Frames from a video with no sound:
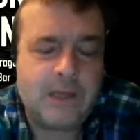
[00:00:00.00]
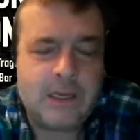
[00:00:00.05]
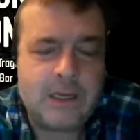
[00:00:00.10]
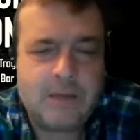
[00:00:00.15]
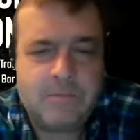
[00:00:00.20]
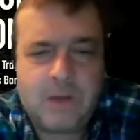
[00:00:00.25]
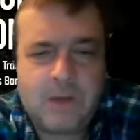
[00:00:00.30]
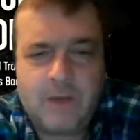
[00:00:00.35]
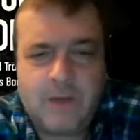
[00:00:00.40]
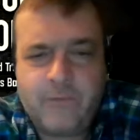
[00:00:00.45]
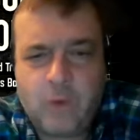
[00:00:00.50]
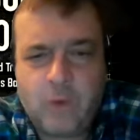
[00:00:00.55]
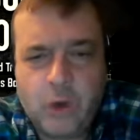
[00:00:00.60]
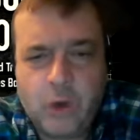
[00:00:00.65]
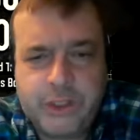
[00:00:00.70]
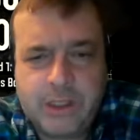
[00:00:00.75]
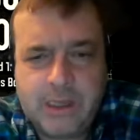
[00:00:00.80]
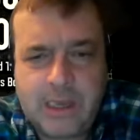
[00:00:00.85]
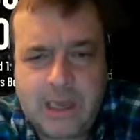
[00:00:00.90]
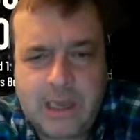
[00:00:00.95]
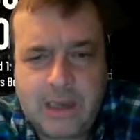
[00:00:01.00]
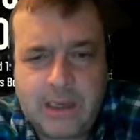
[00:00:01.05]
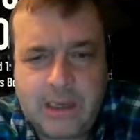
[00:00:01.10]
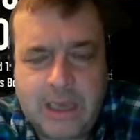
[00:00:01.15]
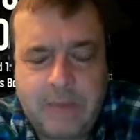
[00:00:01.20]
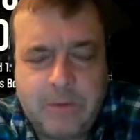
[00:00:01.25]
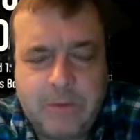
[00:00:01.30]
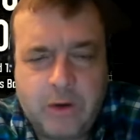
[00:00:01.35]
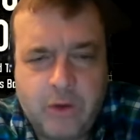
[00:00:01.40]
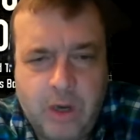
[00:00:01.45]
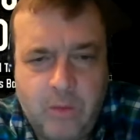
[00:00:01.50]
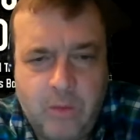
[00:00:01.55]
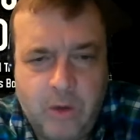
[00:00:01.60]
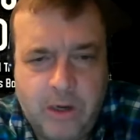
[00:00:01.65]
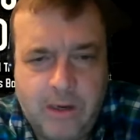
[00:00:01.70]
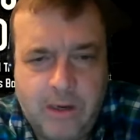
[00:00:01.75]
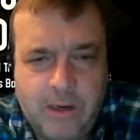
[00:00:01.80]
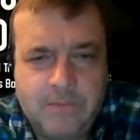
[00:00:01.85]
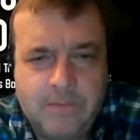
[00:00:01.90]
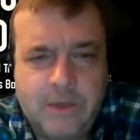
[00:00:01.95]
Um, unfortunately, I came to
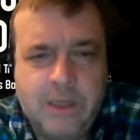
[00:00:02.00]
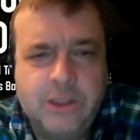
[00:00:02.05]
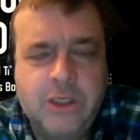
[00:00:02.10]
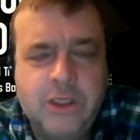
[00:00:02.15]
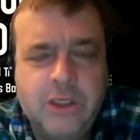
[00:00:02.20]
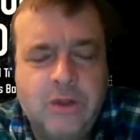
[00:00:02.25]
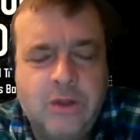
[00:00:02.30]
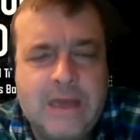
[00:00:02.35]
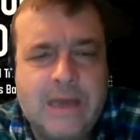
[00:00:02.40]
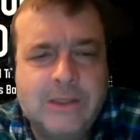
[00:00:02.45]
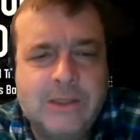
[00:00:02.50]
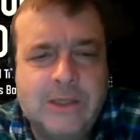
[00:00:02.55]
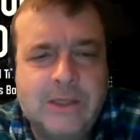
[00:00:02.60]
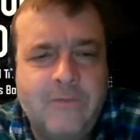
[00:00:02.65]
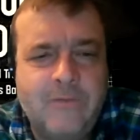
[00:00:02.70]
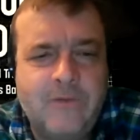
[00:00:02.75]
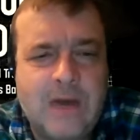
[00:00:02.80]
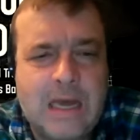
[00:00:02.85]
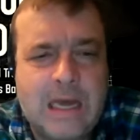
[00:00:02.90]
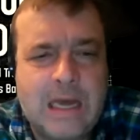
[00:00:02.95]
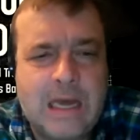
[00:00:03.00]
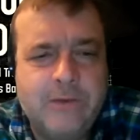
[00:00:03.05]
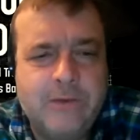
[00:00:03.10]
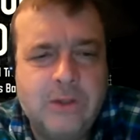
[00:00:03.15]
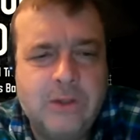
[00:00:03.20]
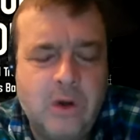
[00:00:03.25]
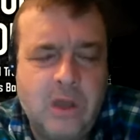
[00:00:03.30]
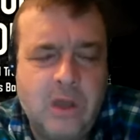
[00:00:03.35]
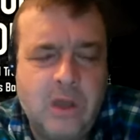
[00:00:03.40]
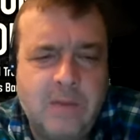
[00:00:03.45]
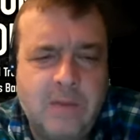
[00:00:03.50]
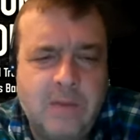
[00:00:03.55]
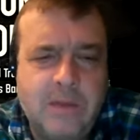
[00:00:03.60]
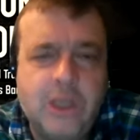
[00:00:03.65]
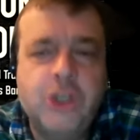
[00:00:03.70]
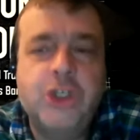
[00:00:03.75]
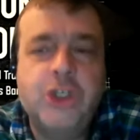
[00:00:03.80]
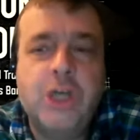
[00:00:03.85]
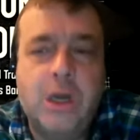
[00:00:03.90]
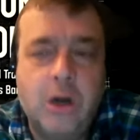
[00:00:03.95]
Greenwood in, in 2005, so it had been
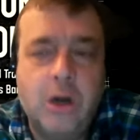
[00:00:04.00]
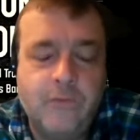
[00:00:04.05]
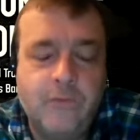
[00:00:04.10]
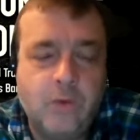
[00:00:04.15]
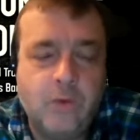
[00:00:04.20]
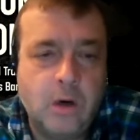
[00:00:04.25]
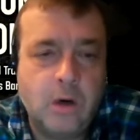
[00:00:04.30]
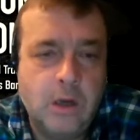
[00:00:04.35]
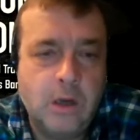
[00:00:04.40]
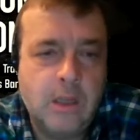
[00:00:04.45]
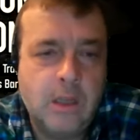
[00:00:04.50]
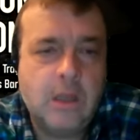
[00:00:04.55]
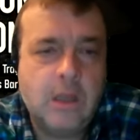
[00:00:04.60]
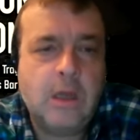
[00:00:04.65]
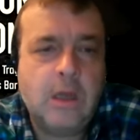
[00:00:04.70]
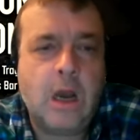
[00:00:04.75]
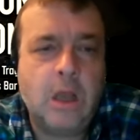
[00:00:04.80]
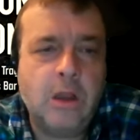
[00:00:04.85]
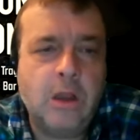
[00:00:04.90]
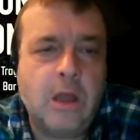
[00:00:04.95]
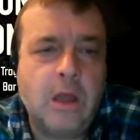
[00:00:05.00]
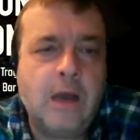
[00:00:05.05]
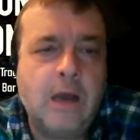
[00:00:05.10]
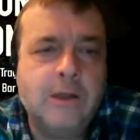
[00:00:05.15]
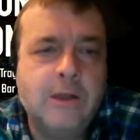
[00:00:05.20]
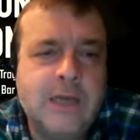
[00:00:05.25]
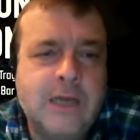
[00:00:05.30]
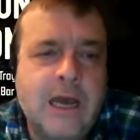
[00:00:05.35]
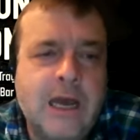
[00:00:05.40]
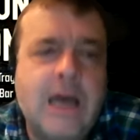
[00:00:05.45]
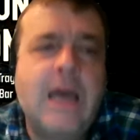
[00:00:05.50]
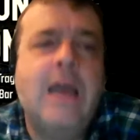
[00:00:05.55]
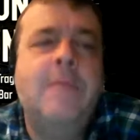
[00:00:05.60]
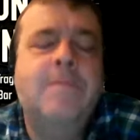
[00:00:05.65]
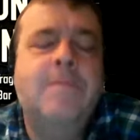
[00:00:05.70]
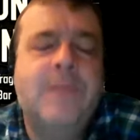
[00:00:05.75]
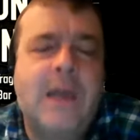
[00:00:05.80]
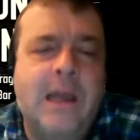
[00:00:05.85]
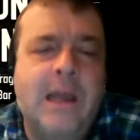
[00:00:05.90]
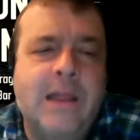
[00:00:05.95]
shuttered for a long
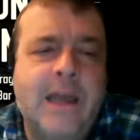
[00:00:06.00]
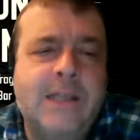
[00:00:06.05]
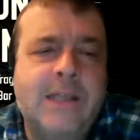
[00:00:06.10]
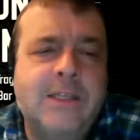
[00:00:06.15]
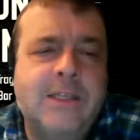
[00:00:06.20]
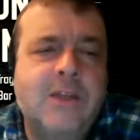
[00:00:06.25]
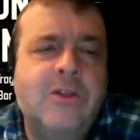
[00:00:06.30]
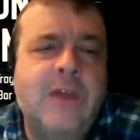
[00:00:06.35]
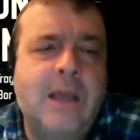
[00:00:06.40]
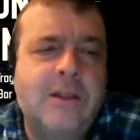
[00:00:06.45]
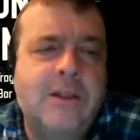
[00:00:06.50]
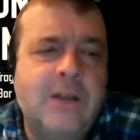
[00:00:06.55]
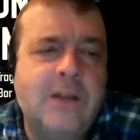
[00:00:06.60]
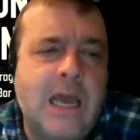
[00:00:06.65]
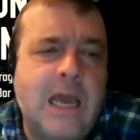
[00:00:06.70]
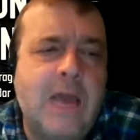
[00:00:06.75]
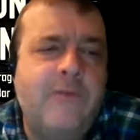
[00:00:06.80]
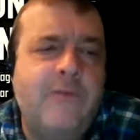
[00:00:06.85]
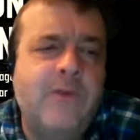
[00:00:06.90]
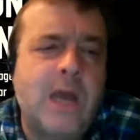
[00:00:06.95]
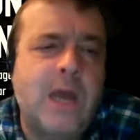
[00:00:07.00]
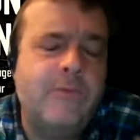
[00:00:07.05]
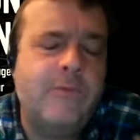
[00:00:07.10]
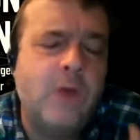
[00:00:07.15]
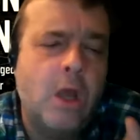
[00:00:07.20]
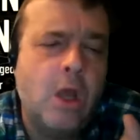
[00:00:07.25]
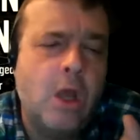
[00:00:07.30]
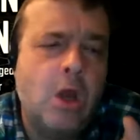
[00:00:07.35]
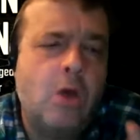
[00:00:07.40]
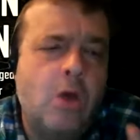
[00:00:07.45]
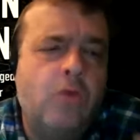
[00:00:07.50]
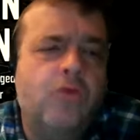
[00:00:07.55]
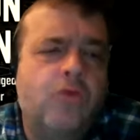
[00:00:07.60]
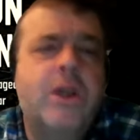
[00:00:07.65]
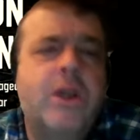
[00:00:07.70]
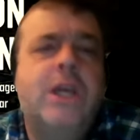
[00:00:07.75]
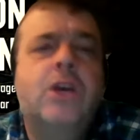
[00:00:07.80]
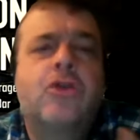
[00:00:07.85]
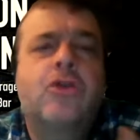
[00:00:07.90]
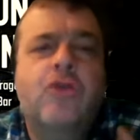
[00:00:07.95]
time. I like to think that I have kind of
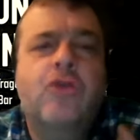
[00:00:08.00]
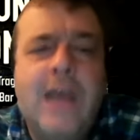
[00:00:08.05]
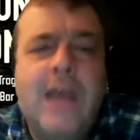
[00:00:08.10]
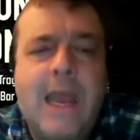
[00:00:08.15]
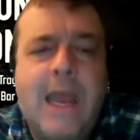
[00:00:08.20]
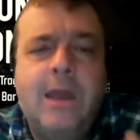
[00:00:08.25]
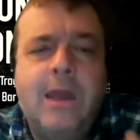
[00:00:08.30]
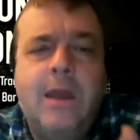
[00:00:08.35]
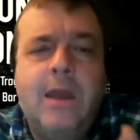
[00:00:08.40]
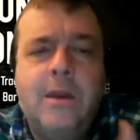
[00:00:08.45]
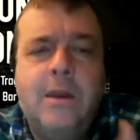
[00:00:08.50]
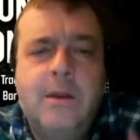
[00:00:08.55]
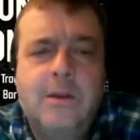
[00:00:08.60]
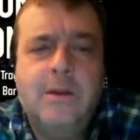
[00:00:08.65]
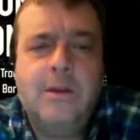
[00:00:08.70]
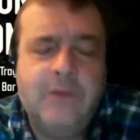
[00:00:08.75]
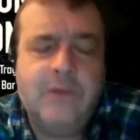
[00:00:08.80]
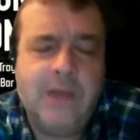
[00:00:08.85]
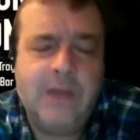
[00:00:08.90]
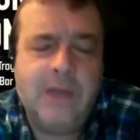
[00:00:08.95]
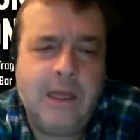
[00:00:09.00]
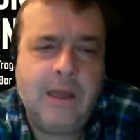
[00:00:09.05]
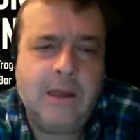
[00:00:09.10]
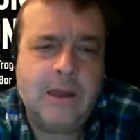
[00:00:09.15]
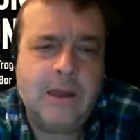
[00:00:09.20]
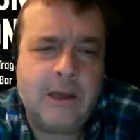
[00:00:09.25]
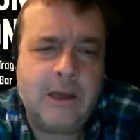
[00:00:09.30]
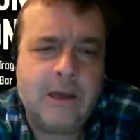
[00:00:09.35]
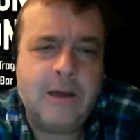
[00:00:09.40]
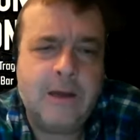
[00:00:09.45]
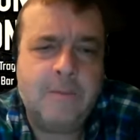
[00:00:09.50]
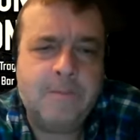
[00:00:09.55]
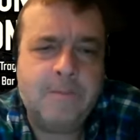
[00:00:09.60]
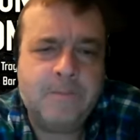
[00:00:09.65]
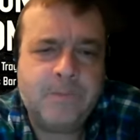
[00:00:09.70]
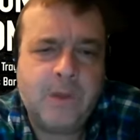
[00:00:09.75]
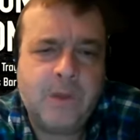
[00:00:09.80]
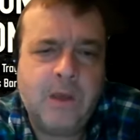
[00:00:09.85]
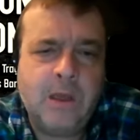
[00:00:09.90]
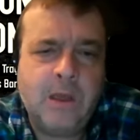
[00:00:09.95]
recreated the
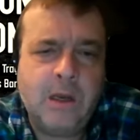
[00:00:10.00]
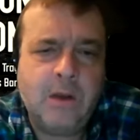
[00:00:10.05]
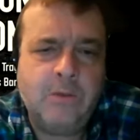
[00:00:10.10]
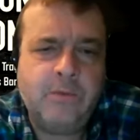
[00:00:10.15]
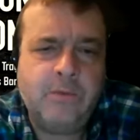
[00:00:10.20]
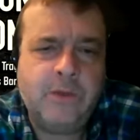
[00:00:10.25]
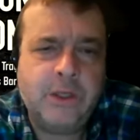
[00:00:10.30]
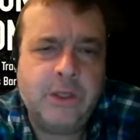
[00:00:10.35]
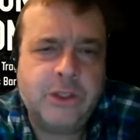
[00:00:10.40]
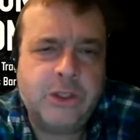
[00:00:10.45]
um, you know the